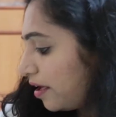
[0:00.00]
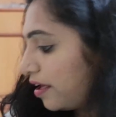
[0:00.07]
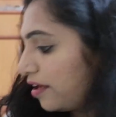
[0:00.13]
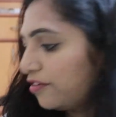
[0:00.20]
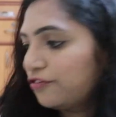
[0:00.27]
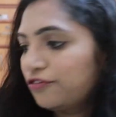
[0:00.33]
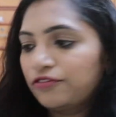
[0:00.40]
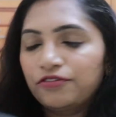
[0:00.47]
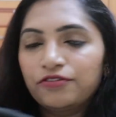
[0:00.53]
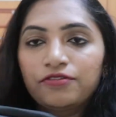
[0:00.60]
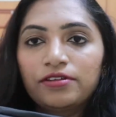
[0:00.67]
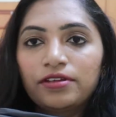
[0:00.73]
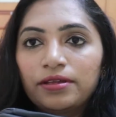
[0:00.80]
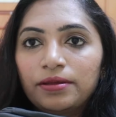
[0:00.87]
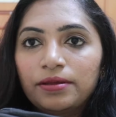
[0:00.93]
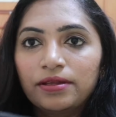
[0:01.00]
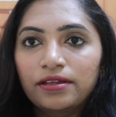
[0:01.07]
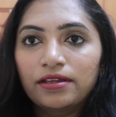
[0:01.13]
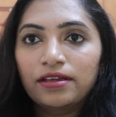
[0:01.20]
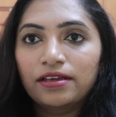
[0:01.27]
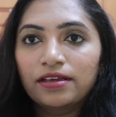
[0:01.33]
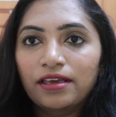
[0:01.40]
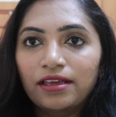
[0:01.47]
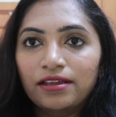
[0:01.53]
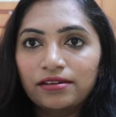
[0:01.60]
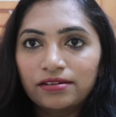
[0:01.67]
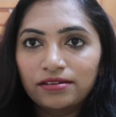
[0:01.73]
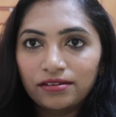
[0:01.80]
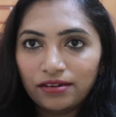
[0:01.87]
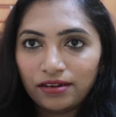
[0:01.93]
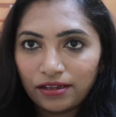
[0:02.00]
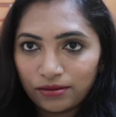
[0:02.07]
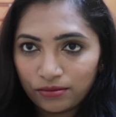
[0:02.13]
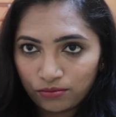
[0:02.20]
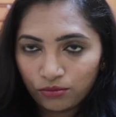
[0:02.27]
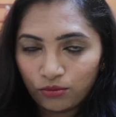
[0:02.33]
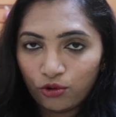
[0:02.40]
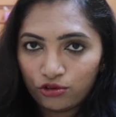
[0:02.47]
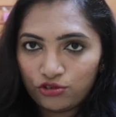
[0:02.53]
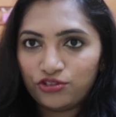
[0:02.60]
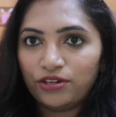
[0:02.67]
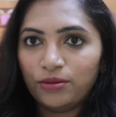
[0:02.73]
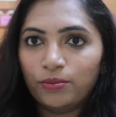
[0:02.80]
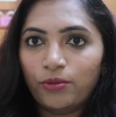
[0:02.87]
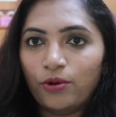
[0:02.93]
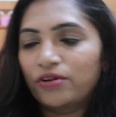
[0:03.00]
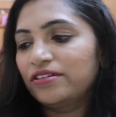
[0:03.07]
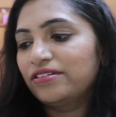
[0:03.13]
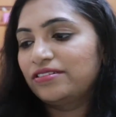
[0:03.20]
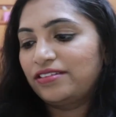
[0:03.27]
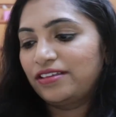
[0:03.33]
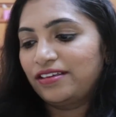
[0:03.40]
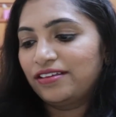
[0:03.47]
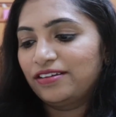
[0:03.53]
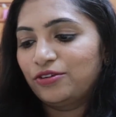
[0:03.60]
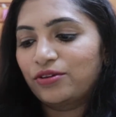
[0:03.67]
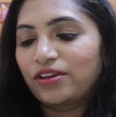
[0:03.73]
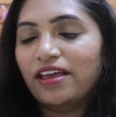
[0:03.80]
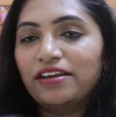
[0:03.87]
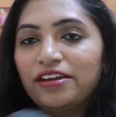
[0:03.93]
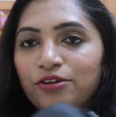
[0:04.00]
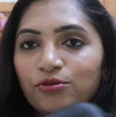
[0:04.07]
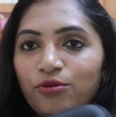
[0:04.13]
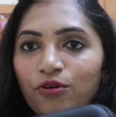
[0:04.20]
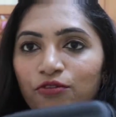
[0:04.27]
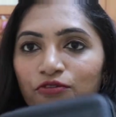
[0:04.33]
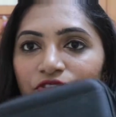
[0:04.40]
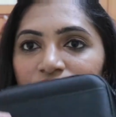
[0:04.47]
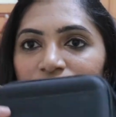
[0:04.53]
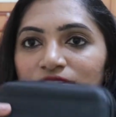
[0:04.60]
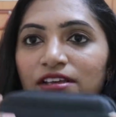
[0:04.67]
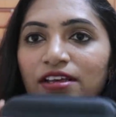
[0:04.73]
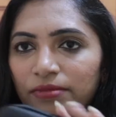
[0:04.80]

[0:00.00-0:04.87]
have, again, like most important thing to carry to office.